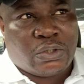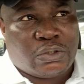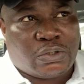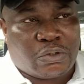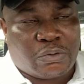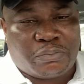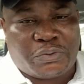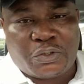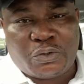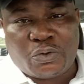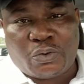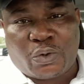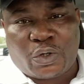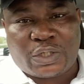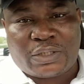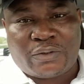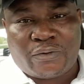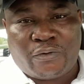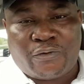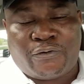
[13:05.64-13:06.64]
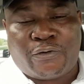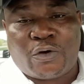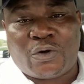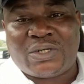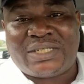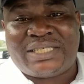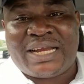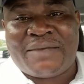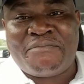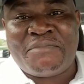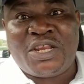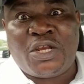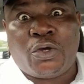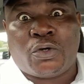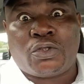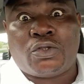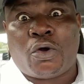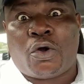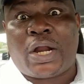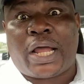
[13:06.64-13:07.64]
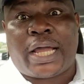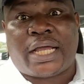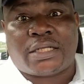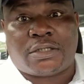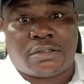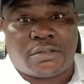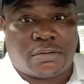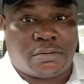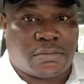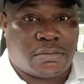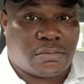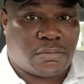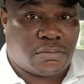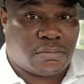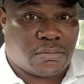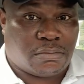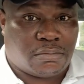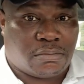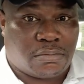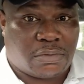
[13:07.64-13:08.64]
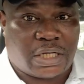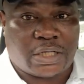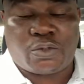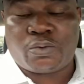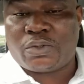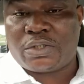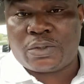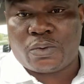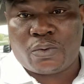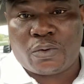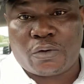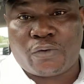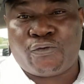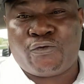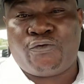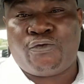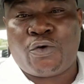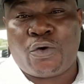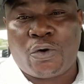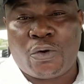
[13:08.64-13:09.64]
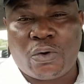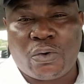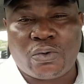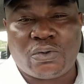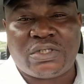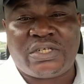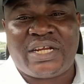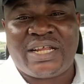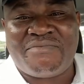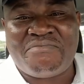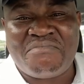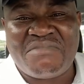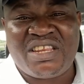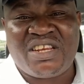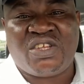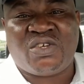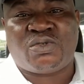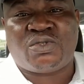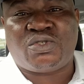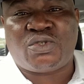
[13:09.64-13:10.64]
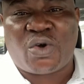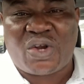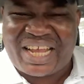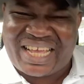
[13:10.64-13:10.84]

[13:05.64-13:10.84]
Tom Biu worth $400 million. That's what it worth, $400 million.